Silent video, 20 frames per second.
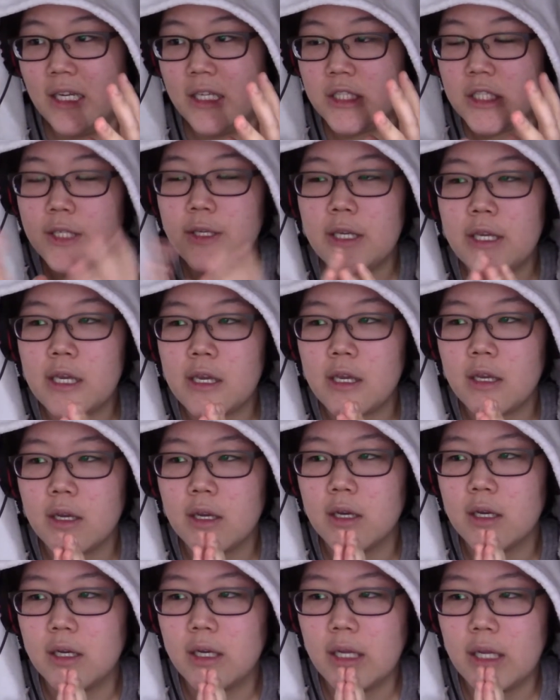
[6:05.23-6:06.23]
she,
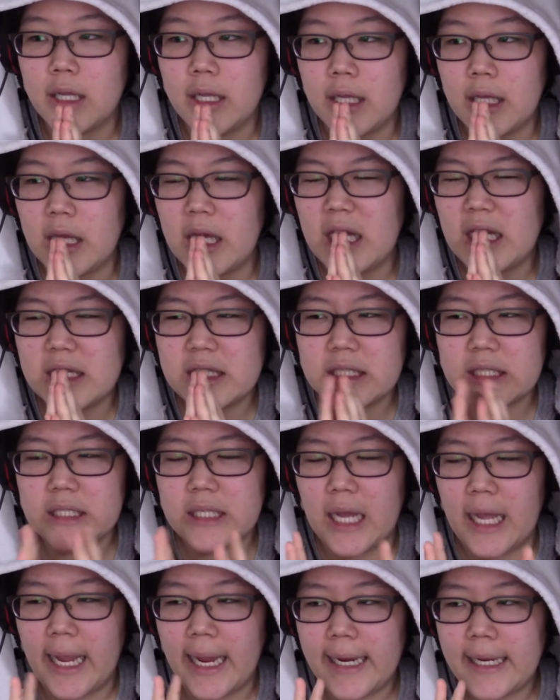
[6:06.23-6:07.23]
it's
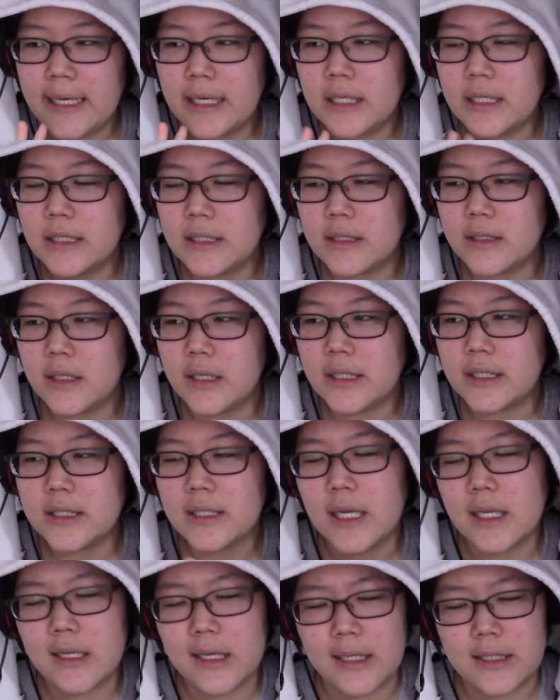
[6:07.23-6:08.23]
kind of, it's
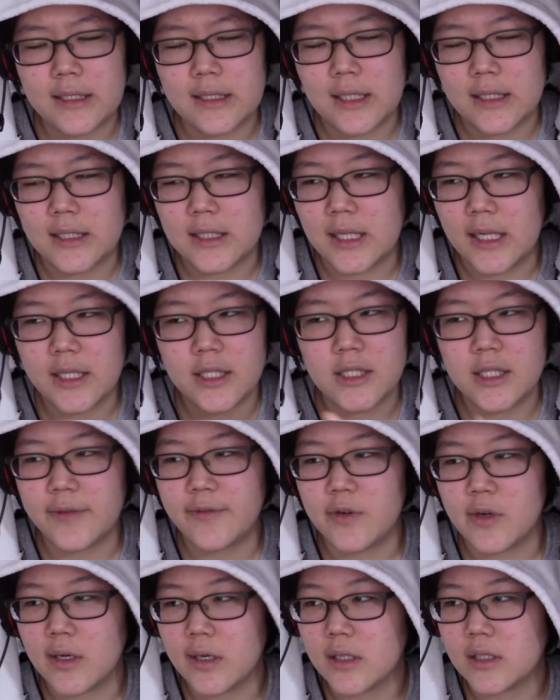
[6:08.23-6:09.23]
not like Setsuna, it's
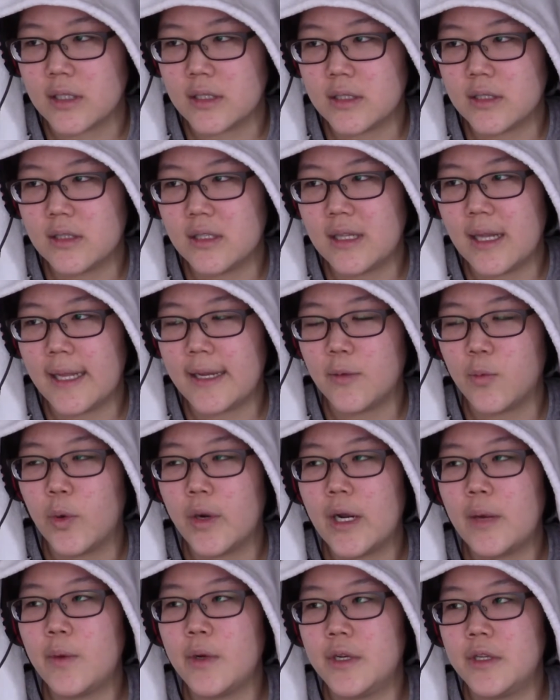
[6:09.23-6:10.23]
definitely like, what
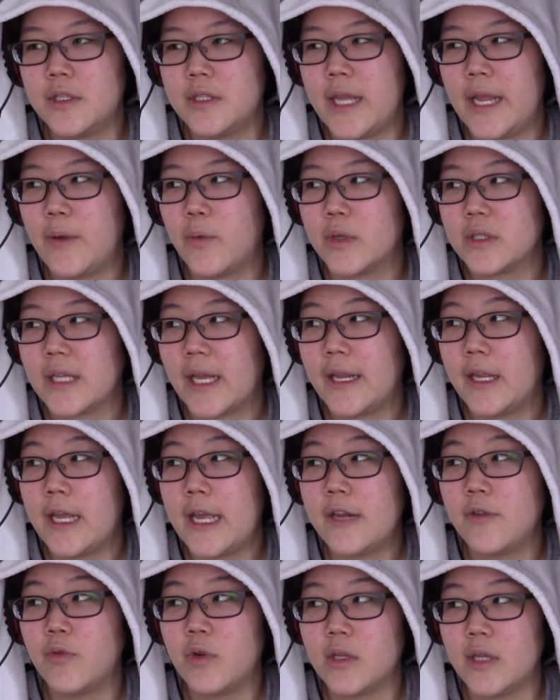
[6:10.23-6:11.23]
I wanted to say was like,
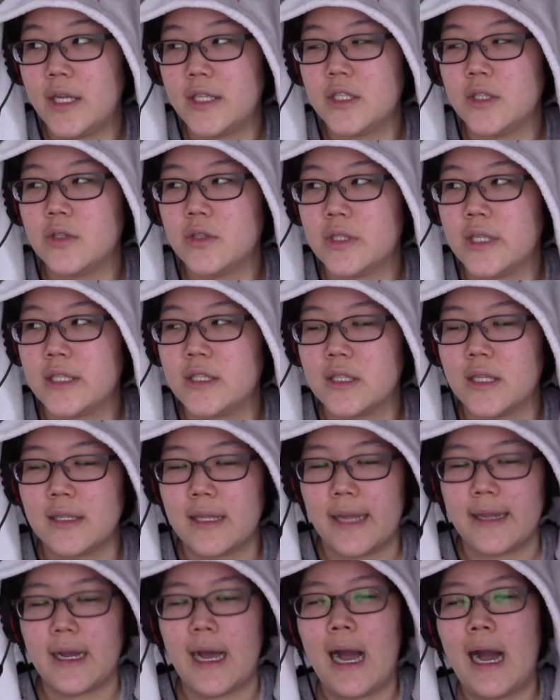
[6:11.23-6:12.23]
in relation to Setsuna,
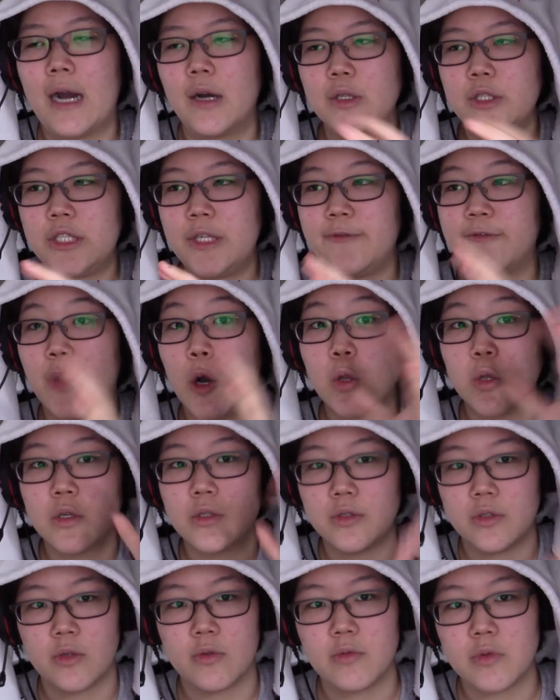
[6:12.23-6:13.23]
like how she
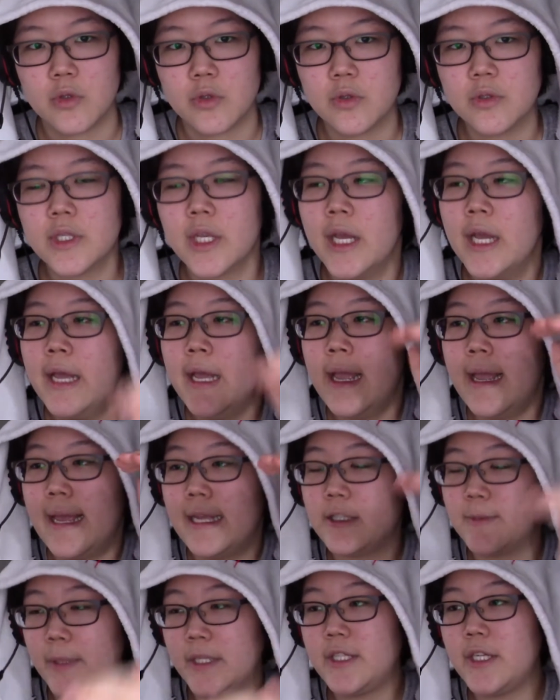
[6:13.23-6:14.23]
follows the rules,
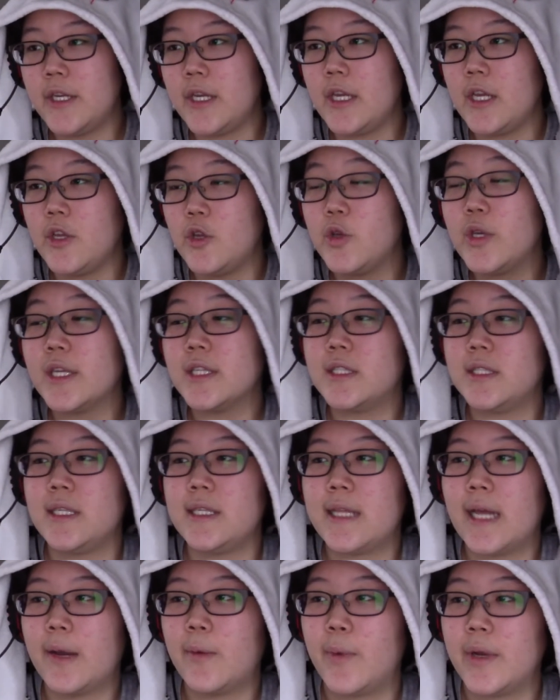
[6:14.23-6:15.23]
especially you can see
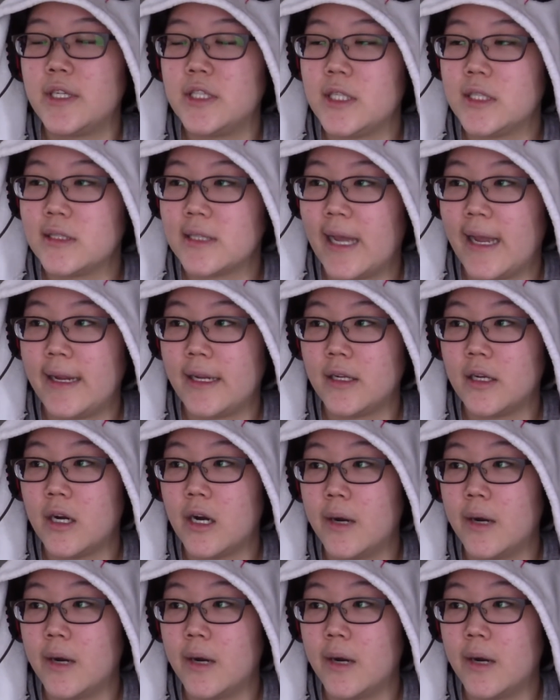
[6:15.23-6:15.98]
that when she's like